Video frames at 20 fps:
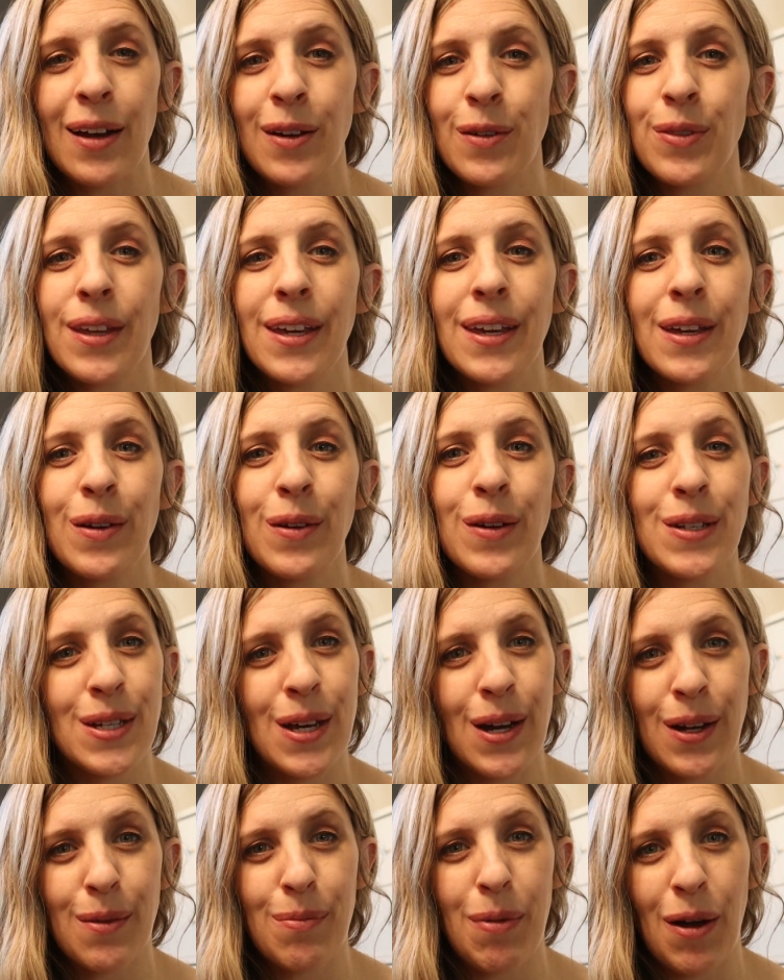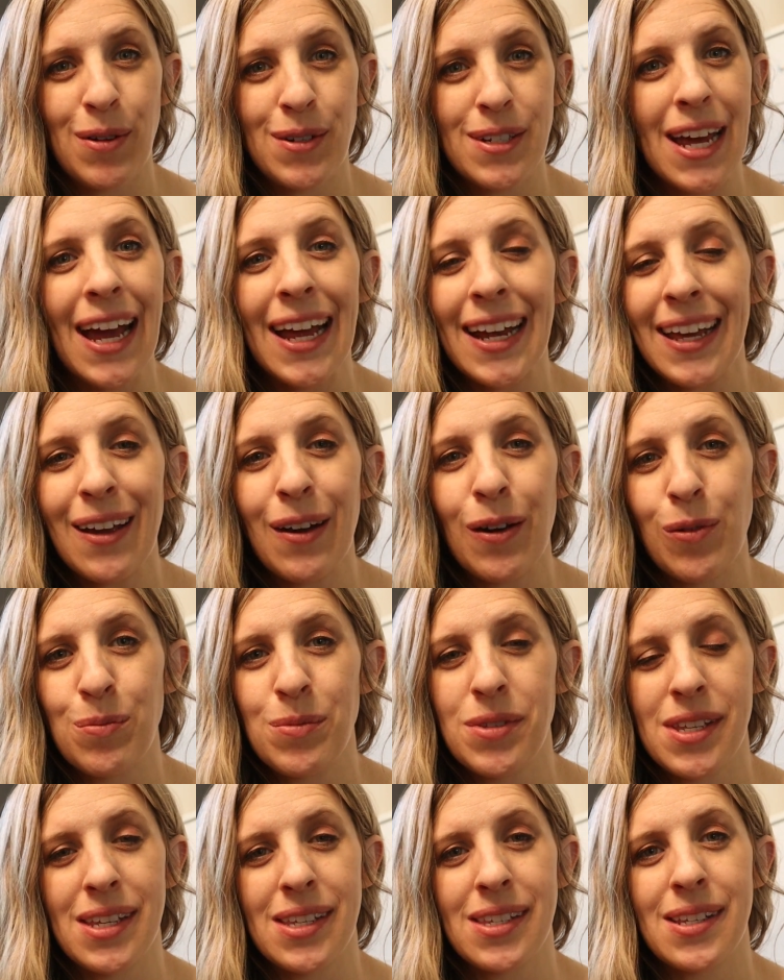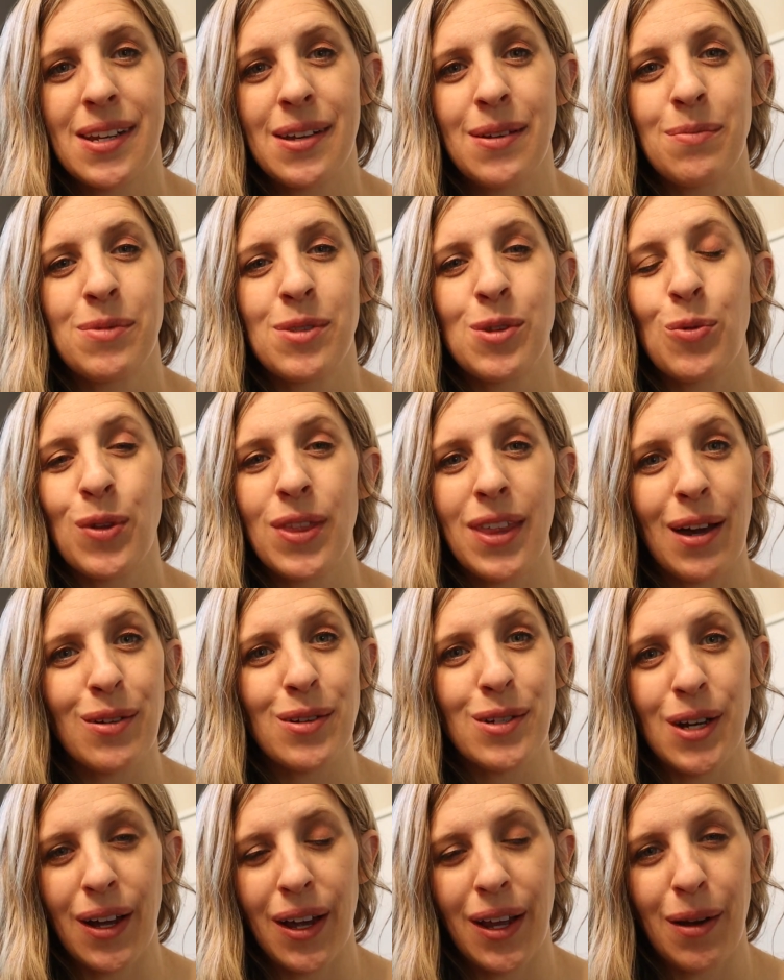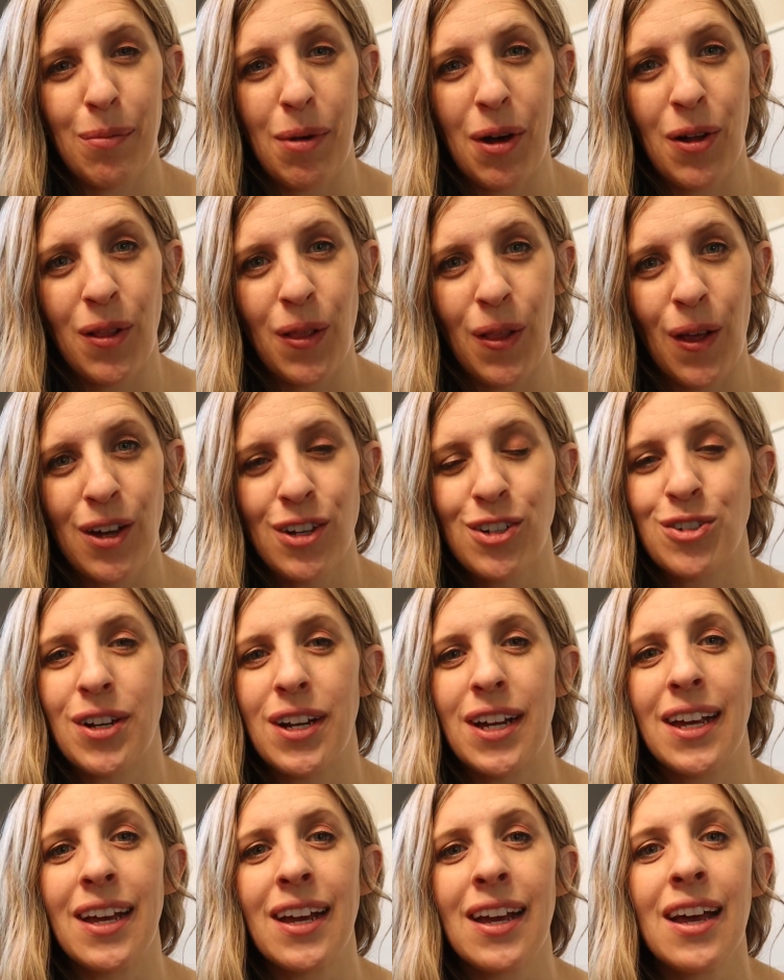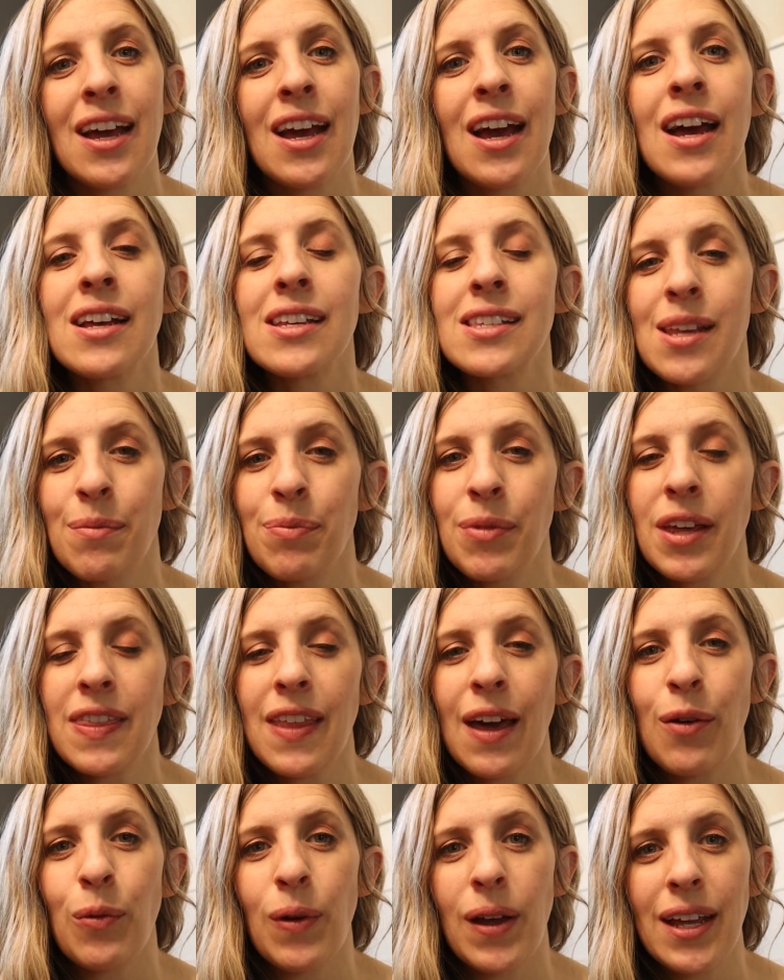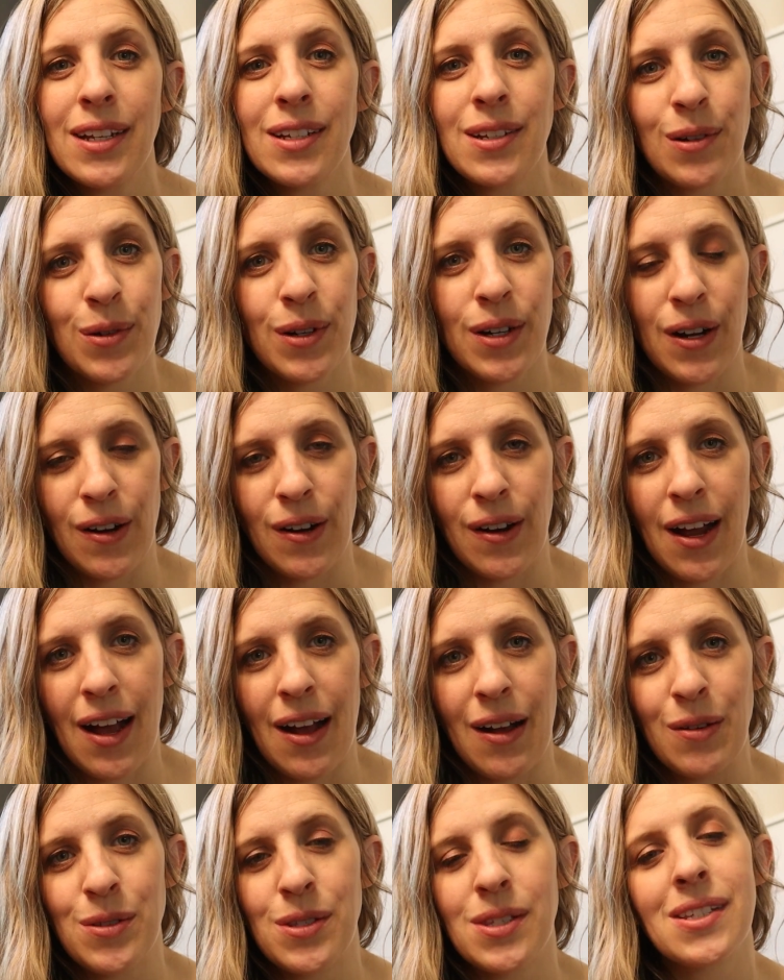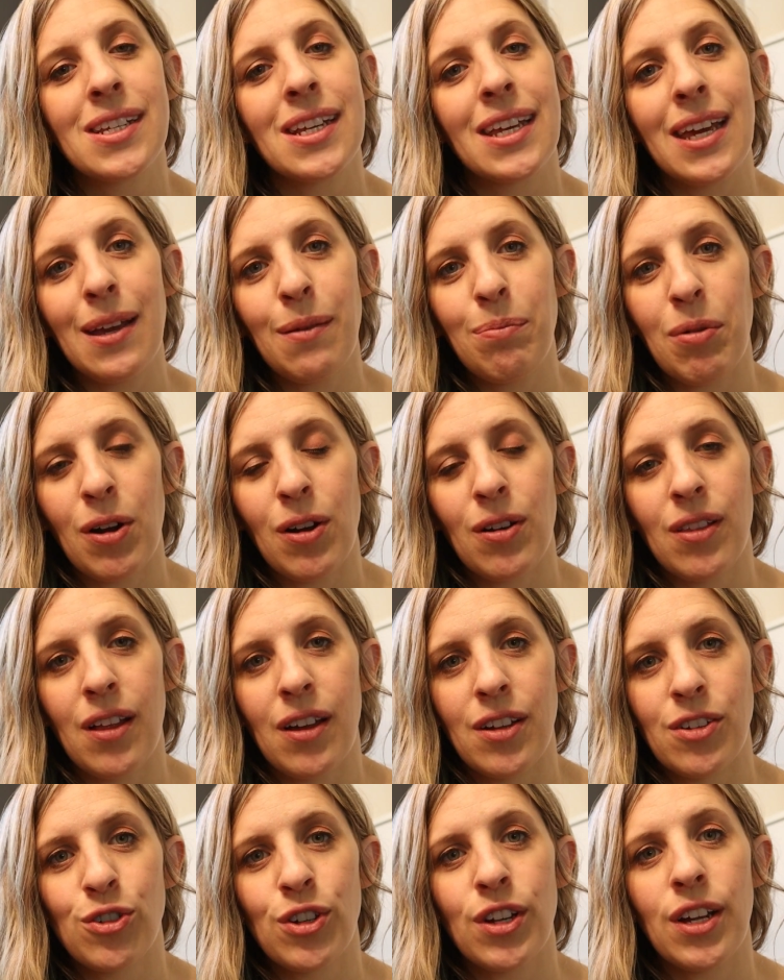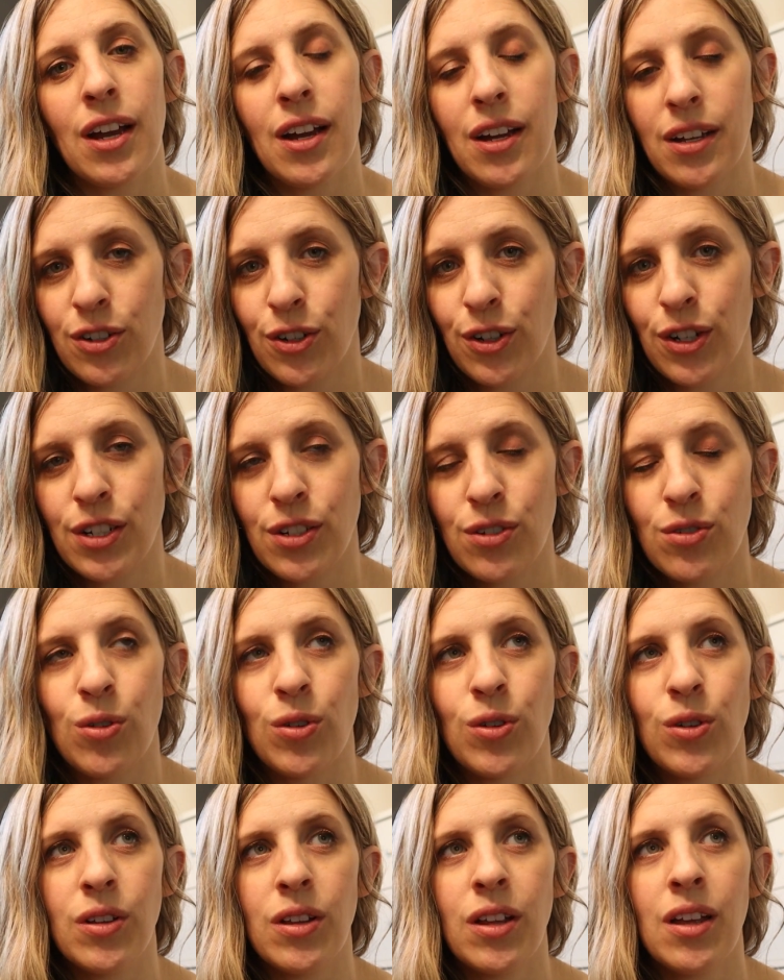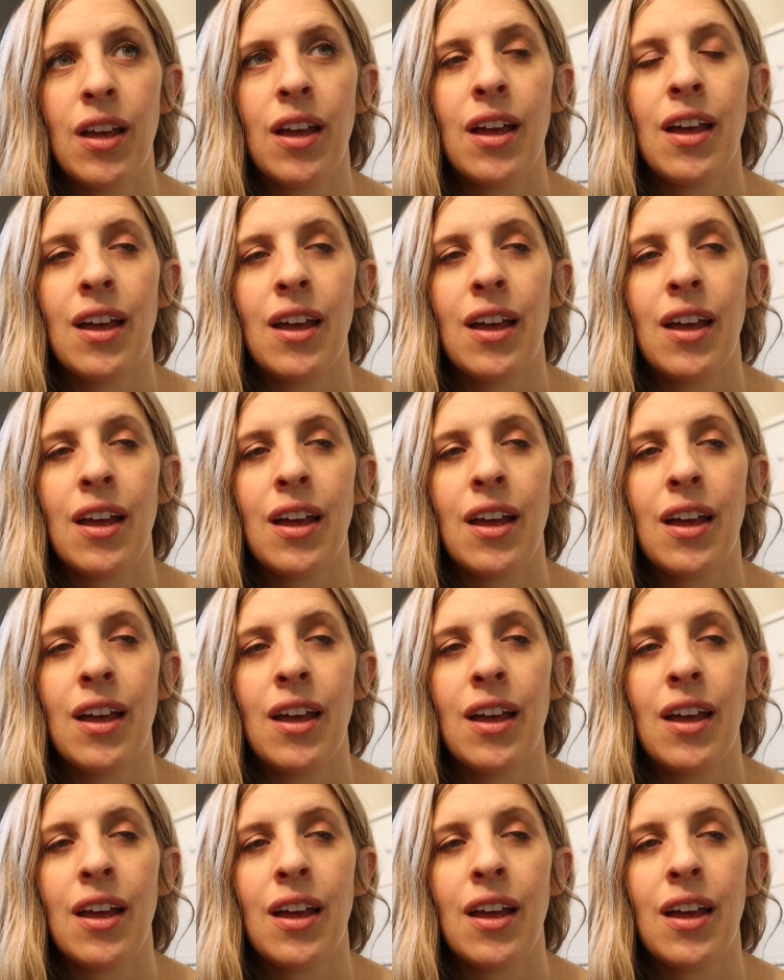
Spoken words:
I don't think you can talk about tidy home systems without talking about laundry. Something that we do in our house to keep our laundry under control,